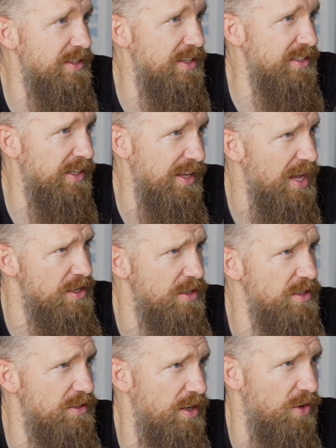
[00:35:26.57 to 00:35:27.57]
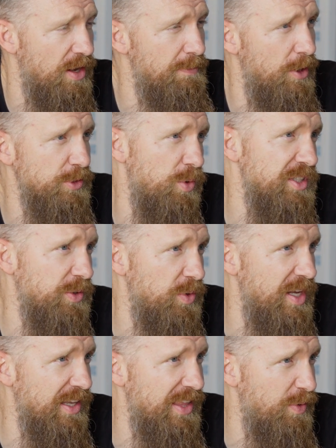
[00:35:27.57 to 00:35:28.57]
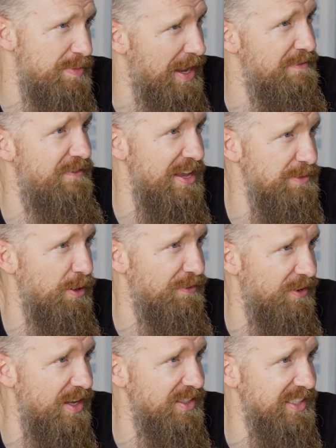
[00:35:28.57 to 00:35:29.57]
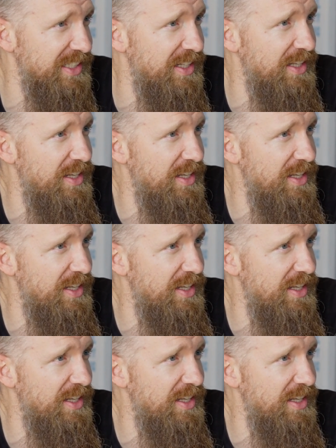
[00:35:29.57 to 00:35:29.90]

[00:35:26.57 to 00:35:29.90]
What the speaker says: And he's like, yeah, you can, come post once a week. And then we became Facebook friends.